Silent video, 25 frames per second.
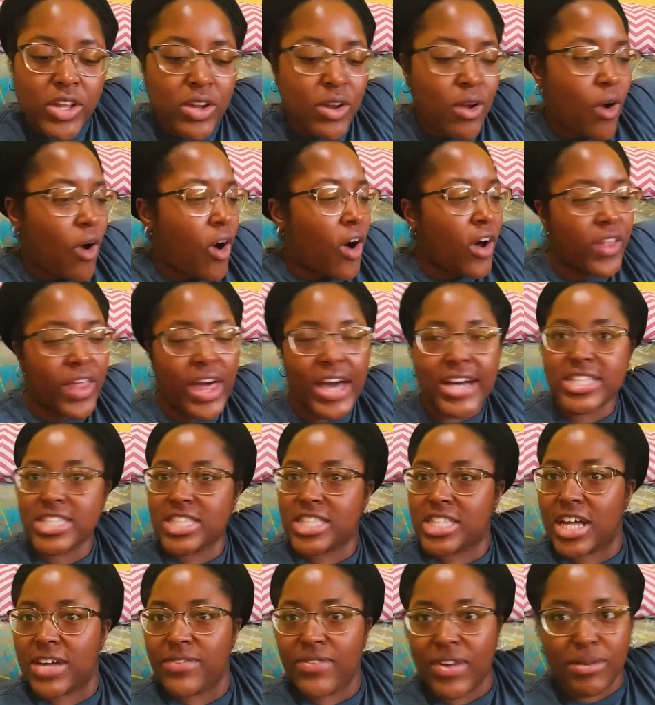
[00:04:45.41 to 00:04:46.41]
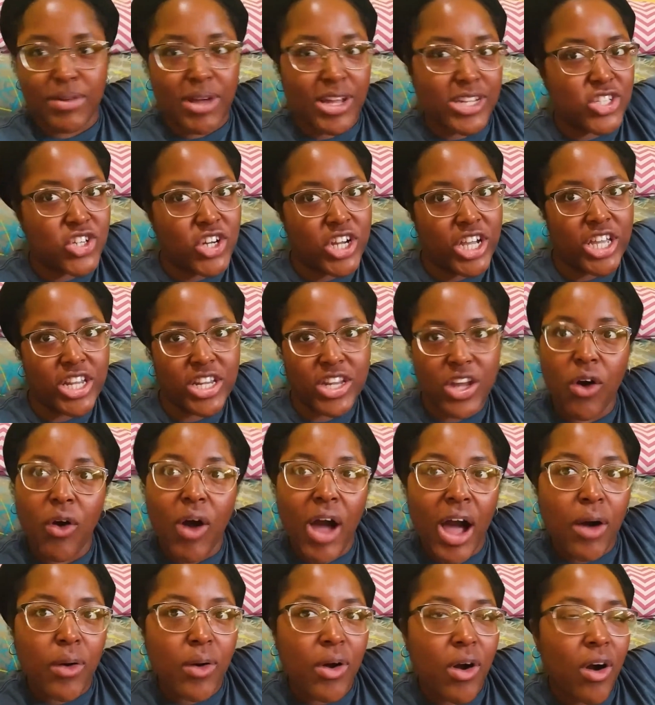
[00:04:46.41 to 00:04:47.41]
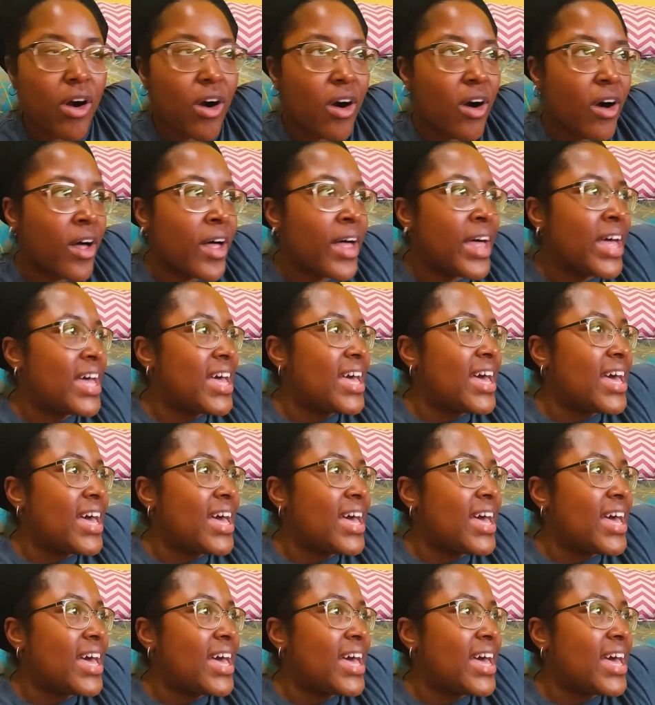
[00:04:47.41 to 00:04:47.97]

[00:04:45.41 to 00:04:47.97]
all that stuff. I'm not drinking no alcohol.